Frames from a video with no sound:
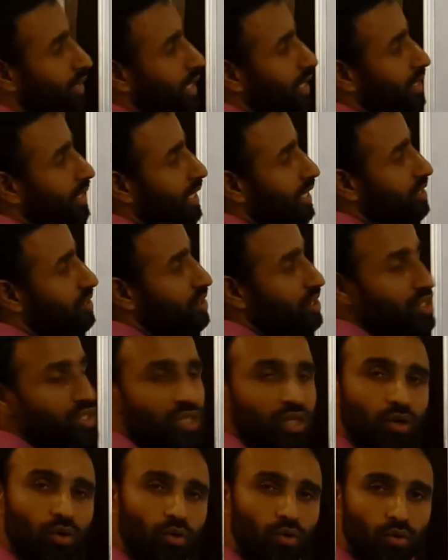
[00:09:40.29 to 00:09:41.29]
Delta Ng
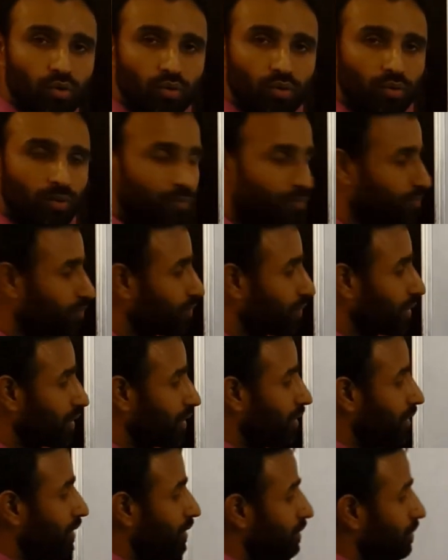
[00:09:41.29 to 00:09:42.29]
is 0,
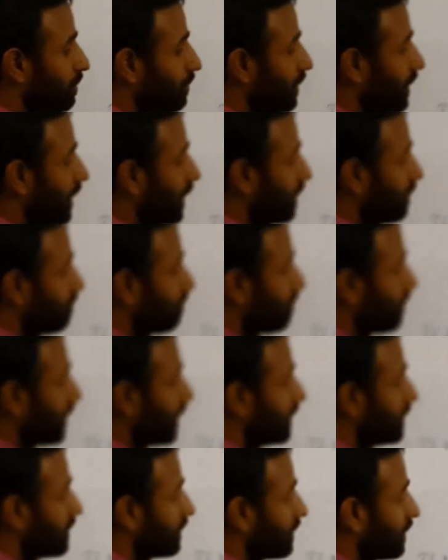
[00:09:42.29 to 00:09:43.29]
so that
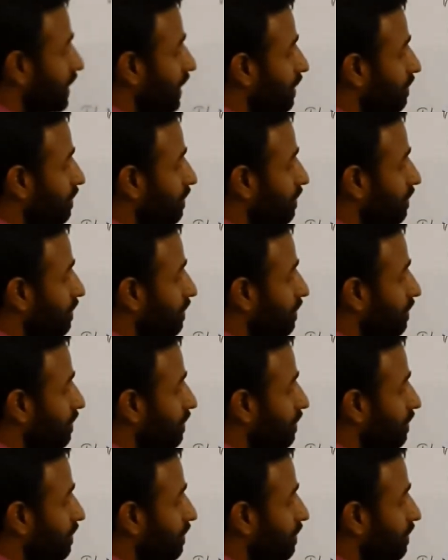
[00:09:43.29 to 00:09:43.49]
implies